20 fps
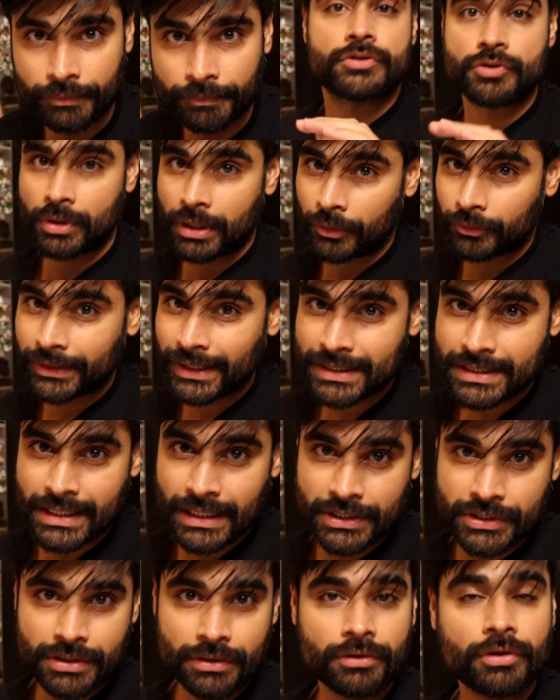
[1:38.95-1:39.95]
So now this
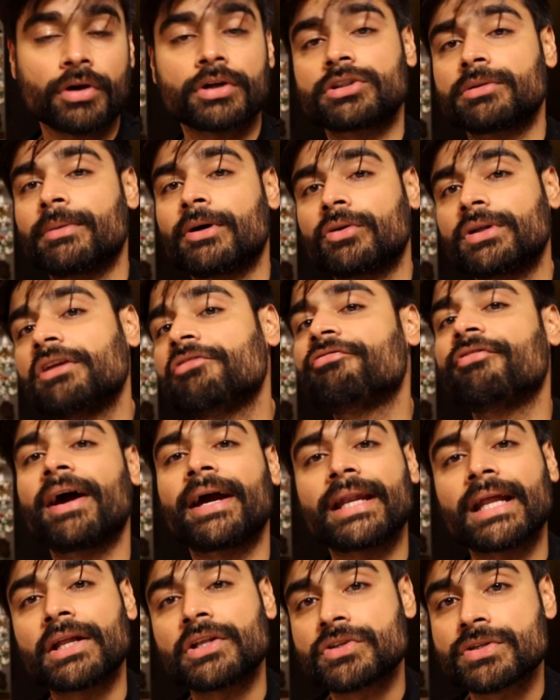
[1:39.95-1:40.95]
section talks about the
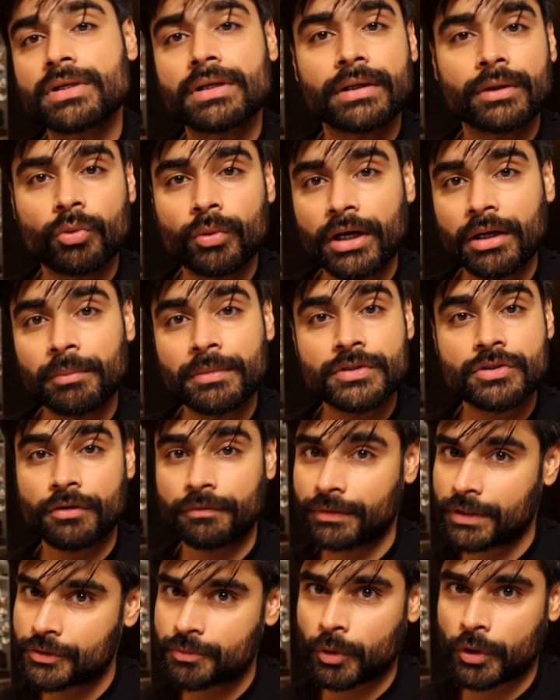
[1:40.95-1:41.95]
financial requirements of
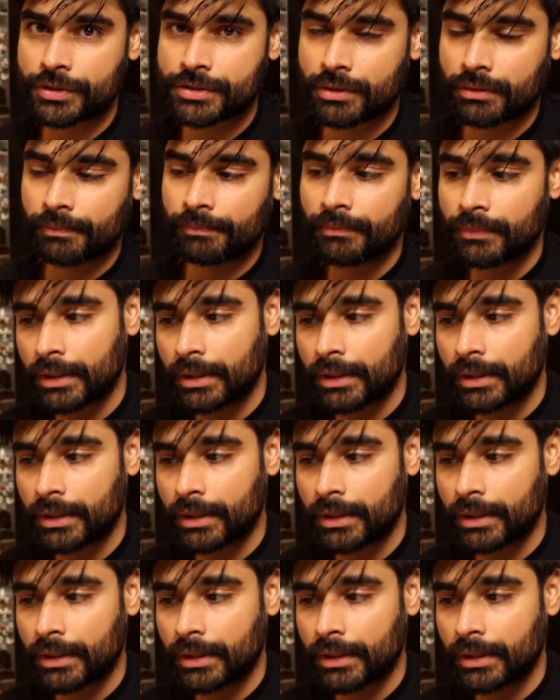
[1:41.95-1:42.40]
the sponsor.